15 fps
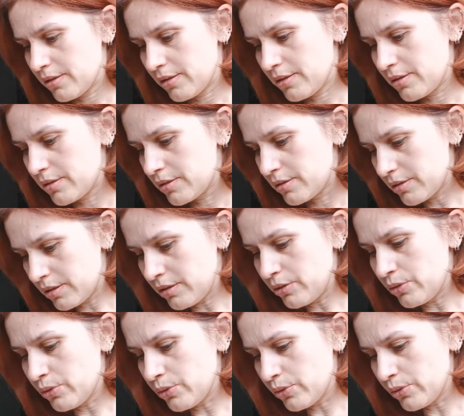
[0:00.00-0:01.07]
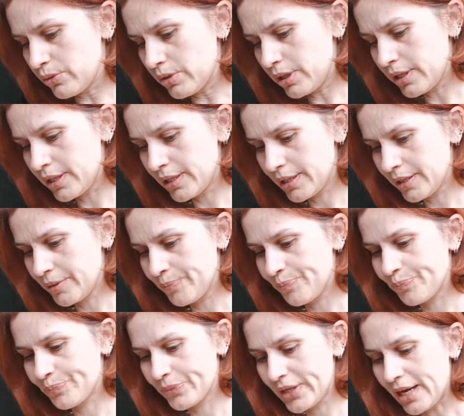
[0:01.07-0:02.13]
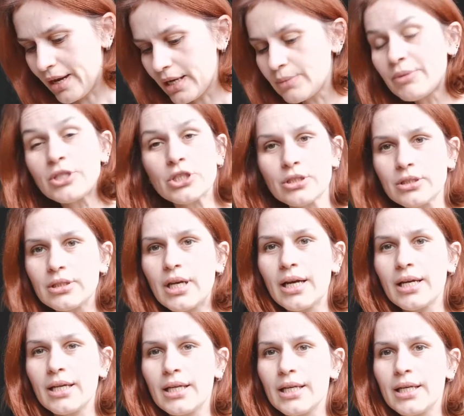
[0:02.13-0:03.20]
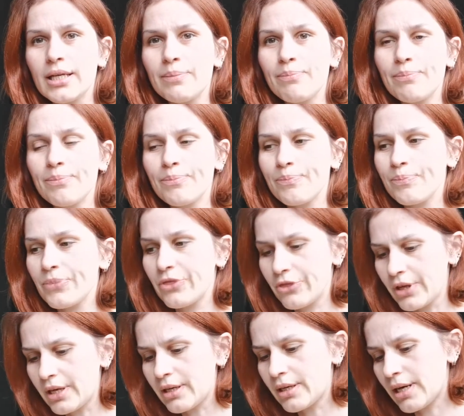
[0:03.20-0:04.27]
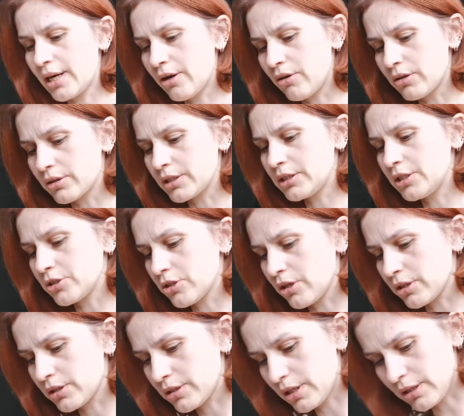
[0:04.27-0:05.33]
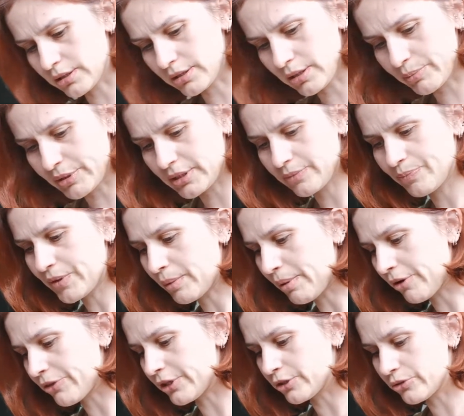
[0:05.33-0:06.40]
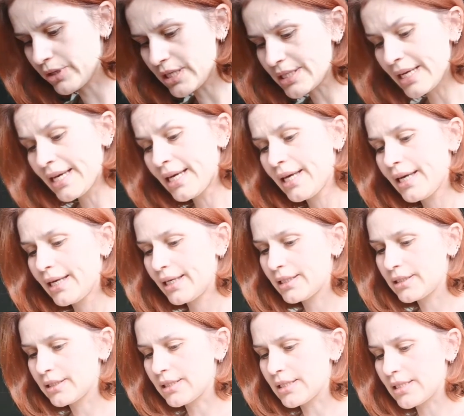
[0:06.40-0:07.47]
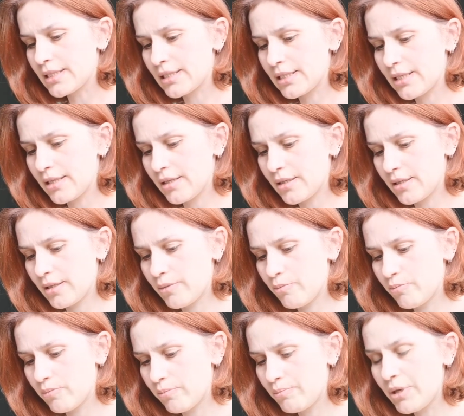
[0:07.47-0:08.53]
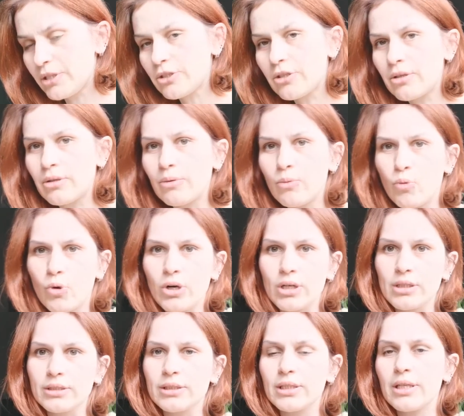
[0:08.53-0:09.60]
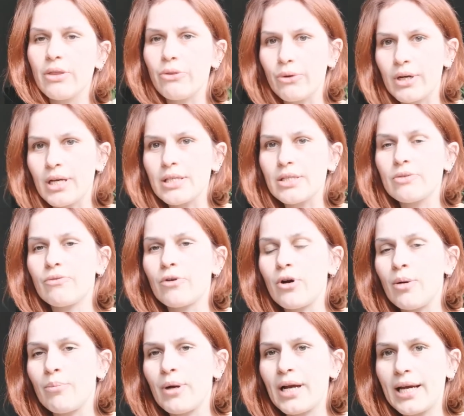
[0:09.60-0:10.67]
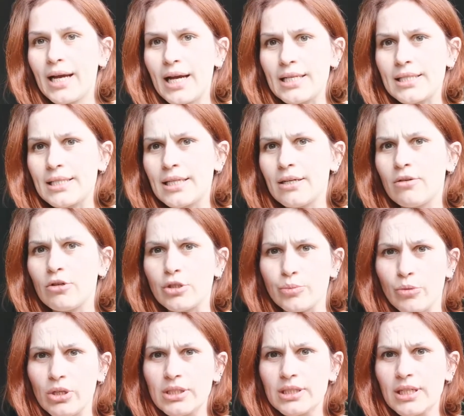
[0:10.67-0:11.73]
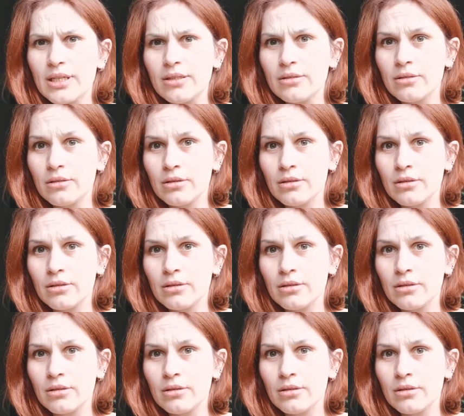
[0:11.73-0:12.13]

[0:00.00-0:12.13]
So, yeah, as mentioned, I think I already talked a little bit about the dress. It is Better World Dress from Kasia Osmolska.